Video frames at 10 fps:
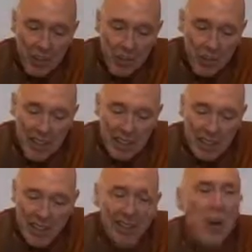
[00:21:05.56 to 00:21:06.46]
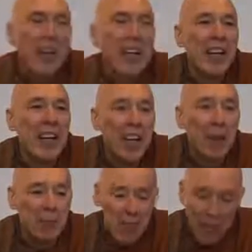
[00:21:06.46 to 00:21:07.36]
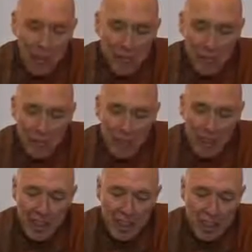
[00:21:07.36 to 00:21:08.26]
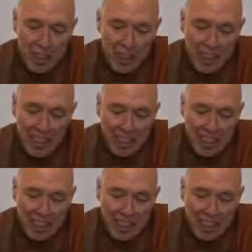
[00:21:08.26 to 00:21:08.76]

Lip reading: the monks are going on alms round in the village,